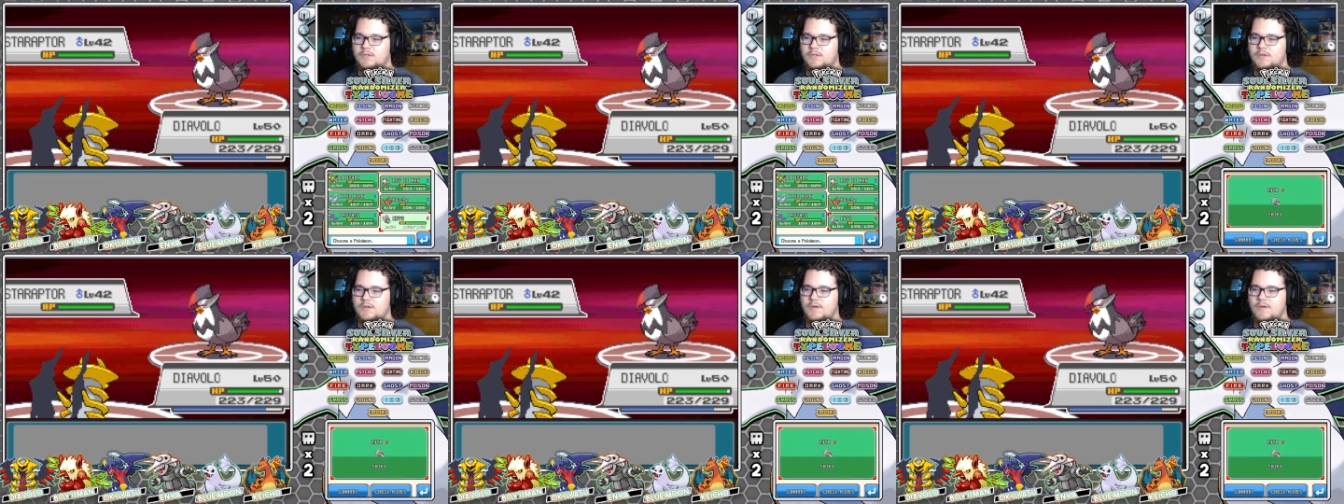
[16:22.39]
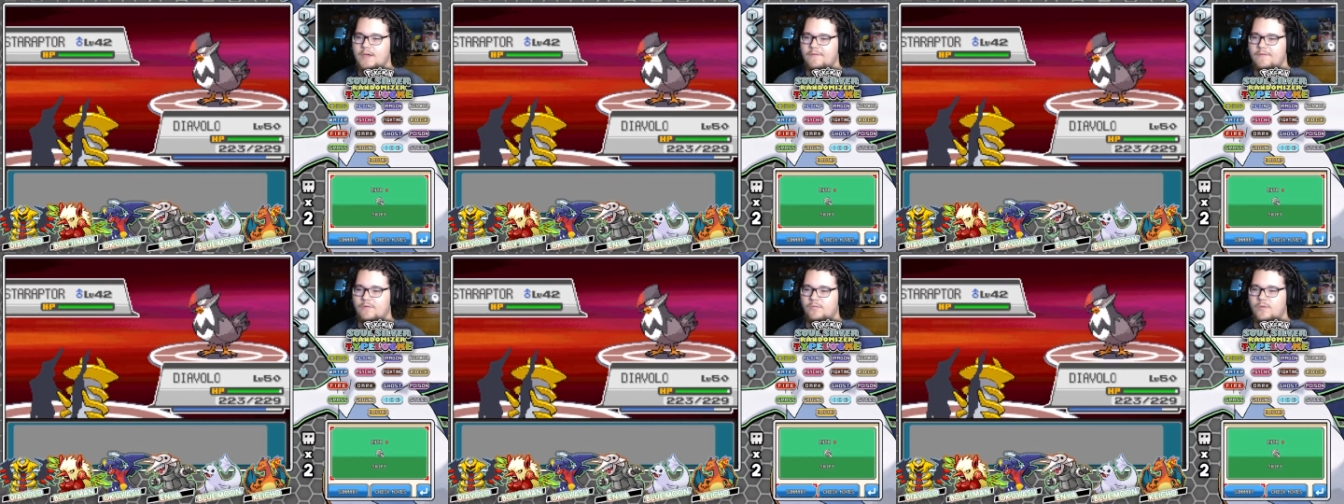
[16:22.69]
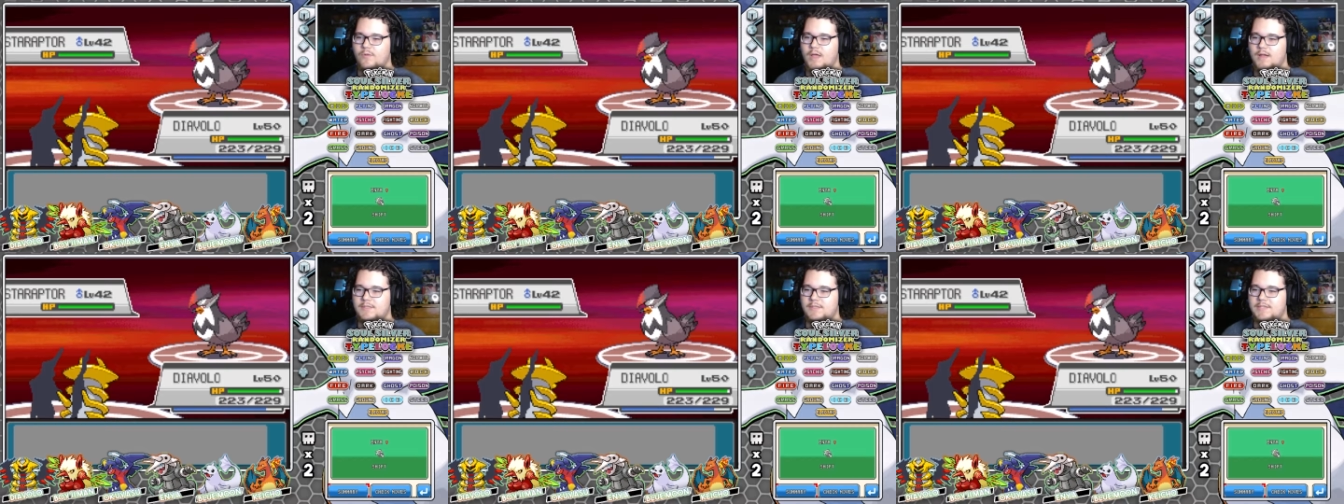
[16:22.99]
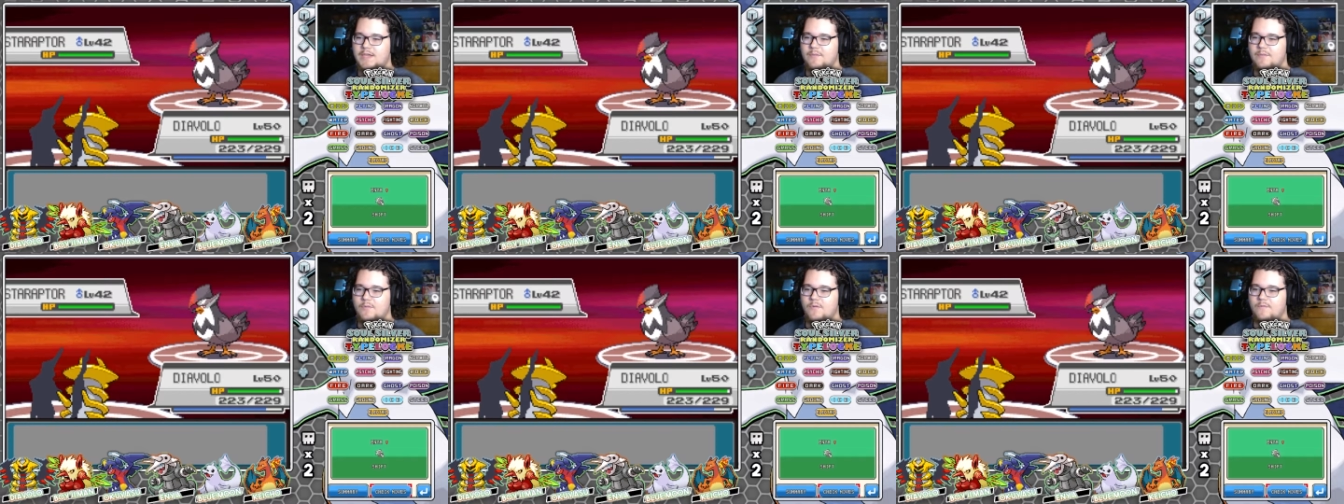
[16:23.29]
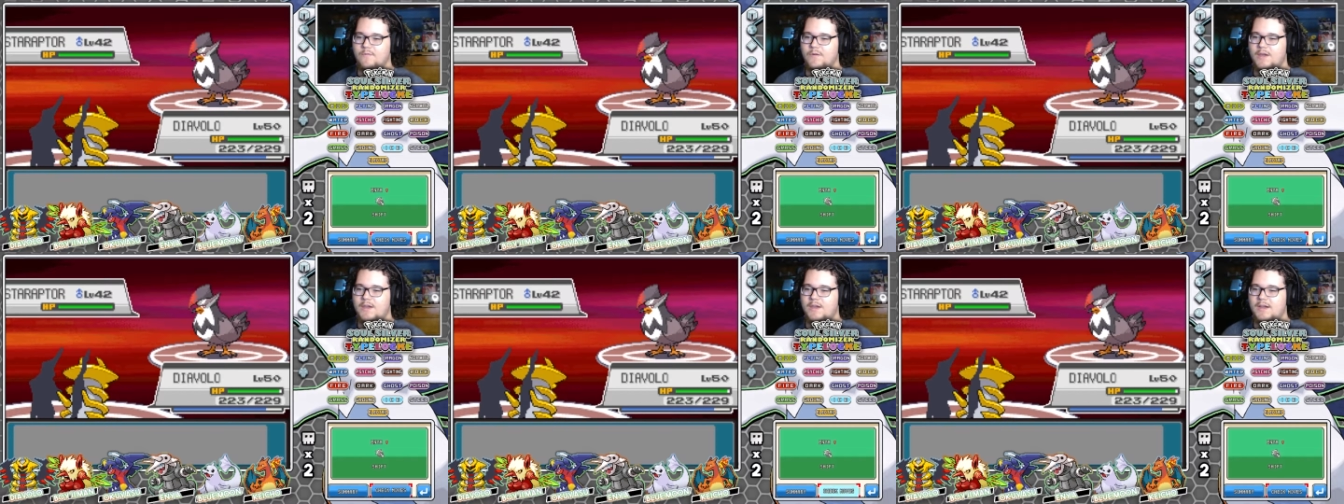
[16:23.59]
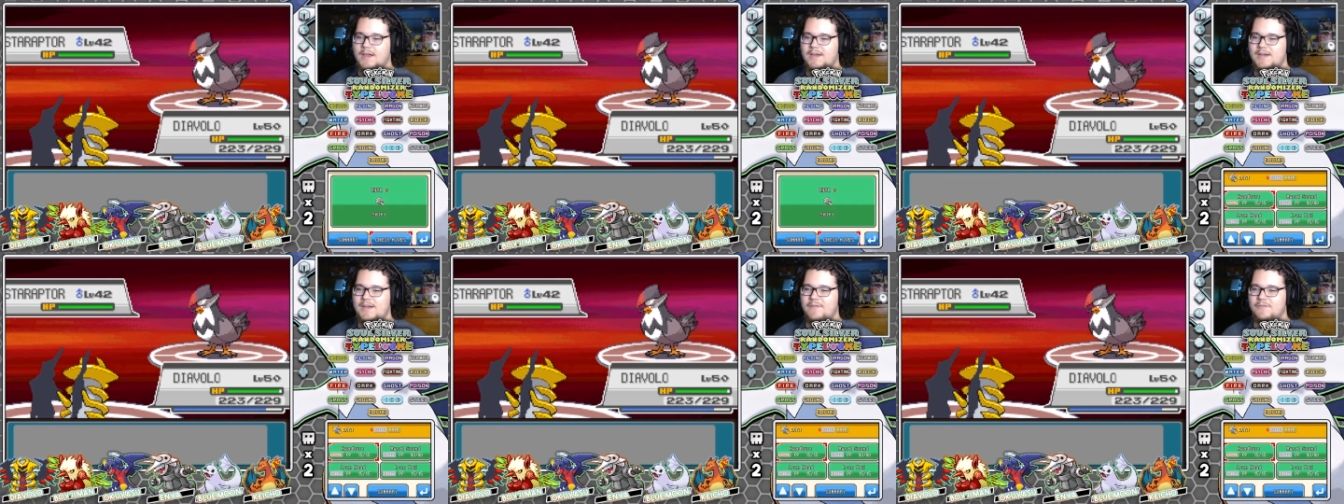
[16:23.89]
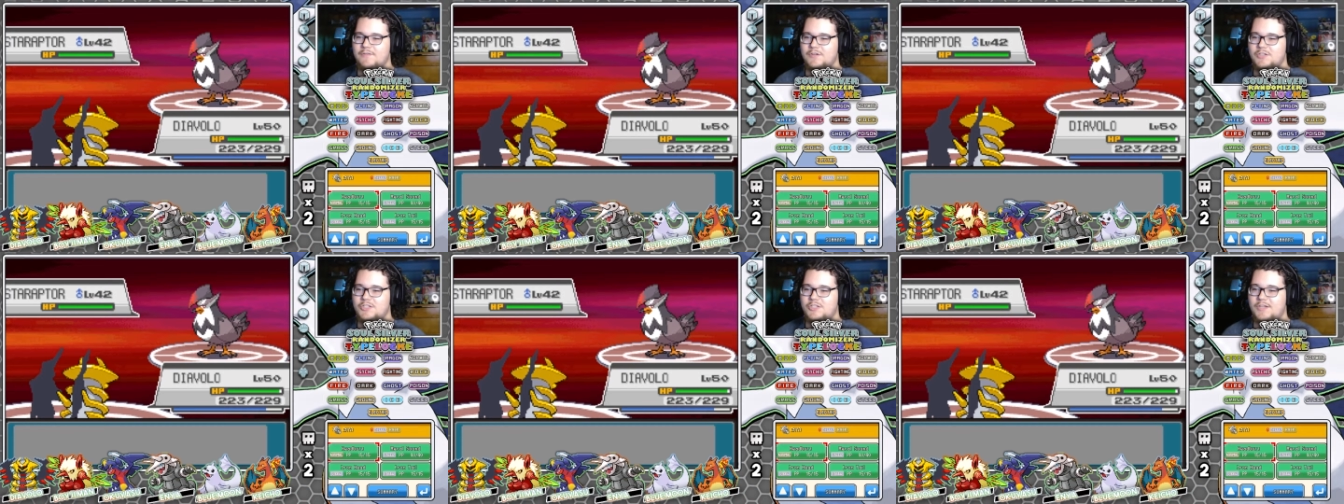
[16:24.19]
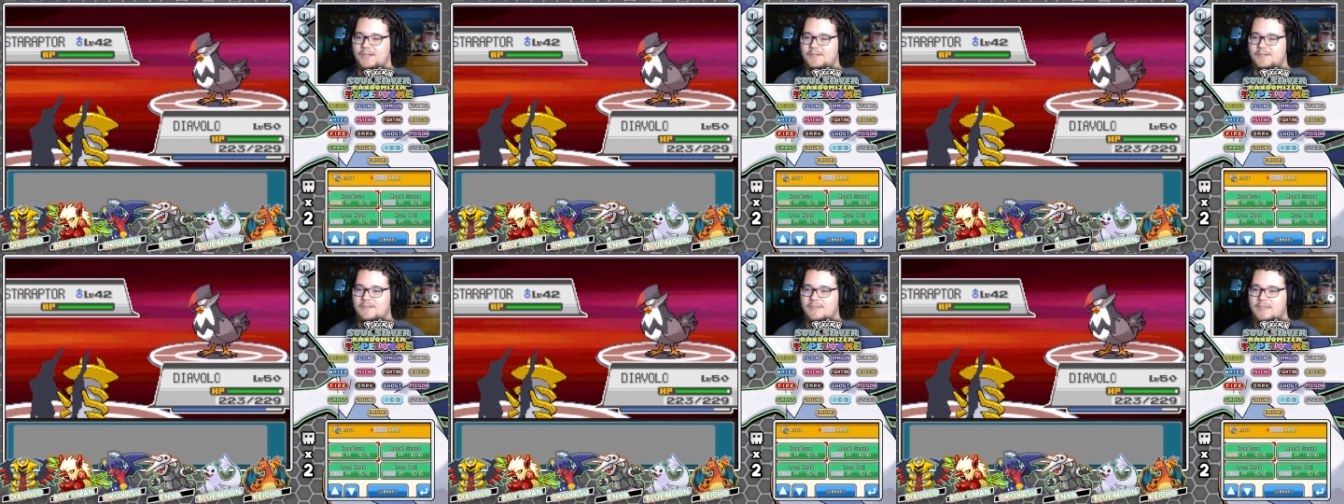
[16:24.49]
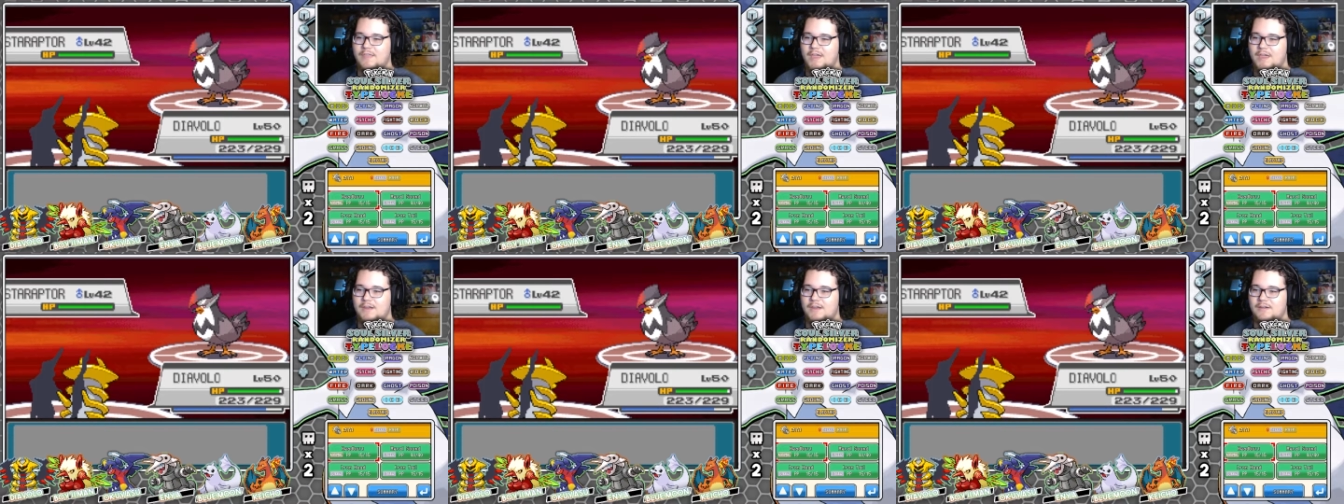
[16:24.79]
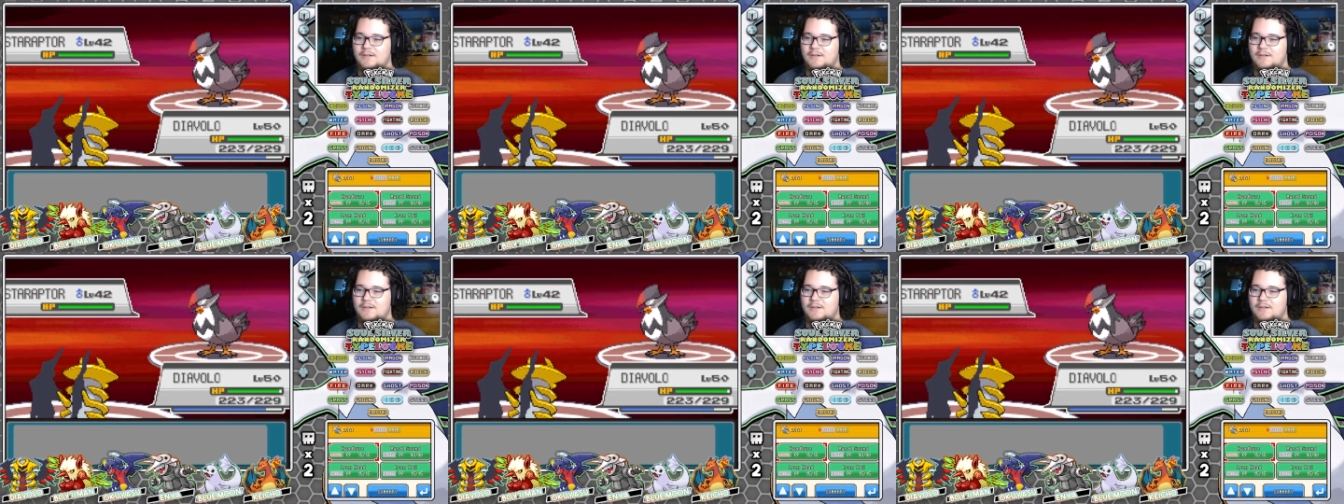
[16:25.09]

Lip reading: do have a Rock type move, right? I never checked that.